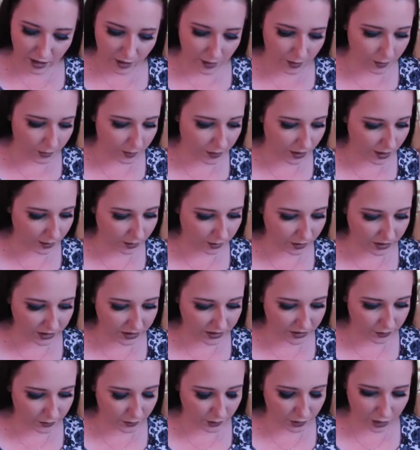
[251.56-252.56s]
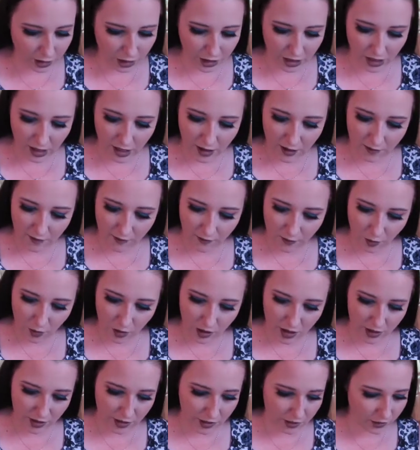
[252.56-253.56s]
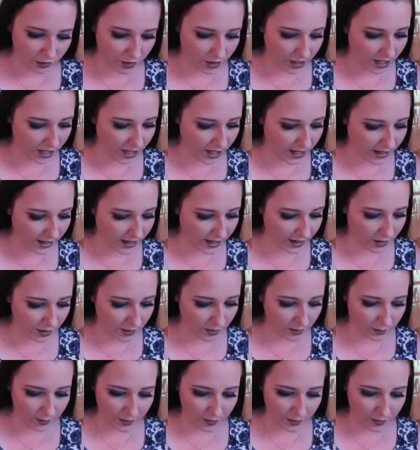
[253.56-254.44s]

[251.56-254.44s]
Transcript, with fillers: Bubbly's 143.